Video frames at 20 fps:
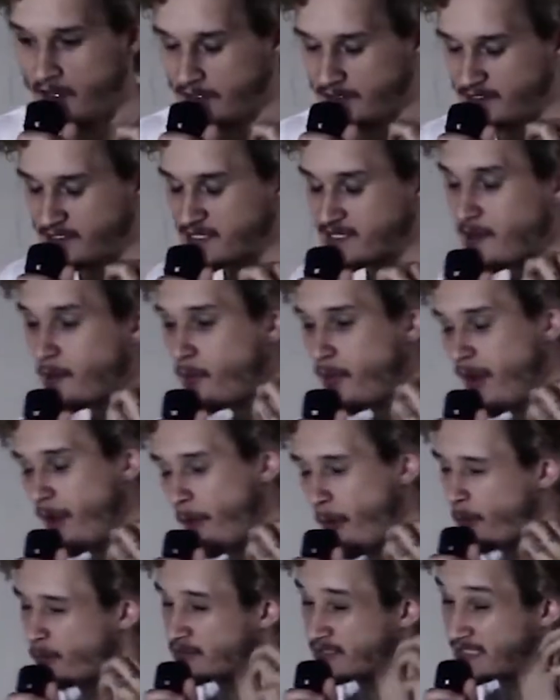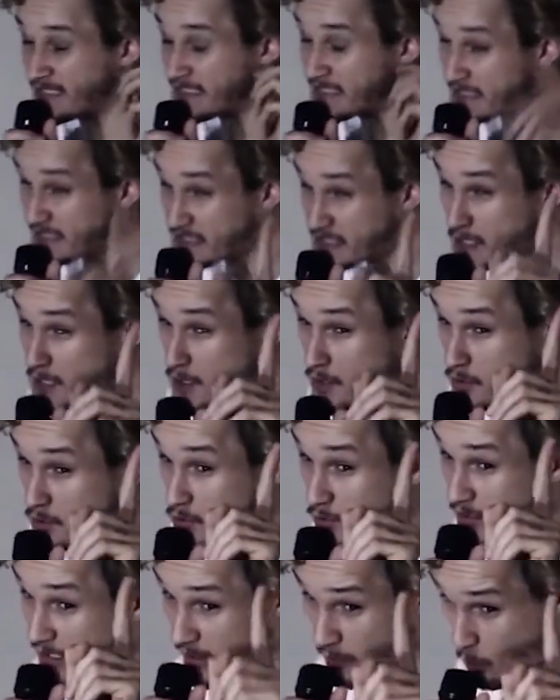and somehow I would
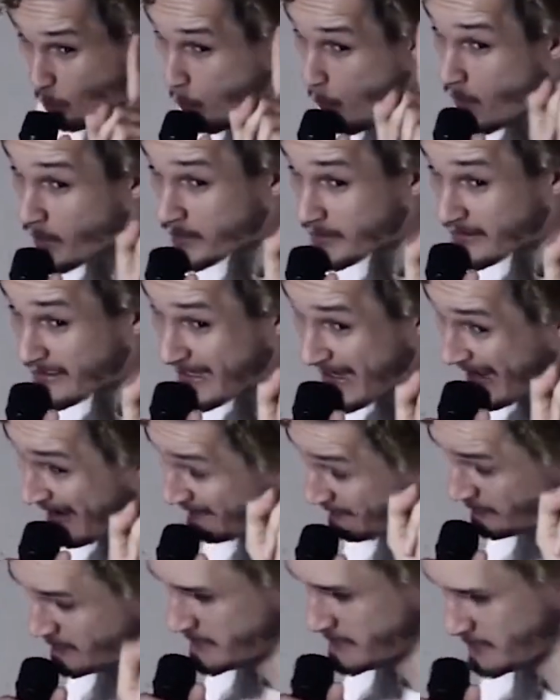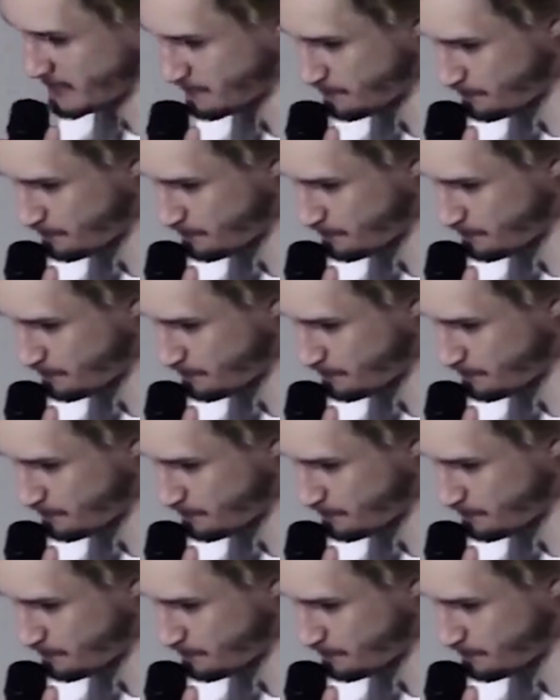still get 1 cavity.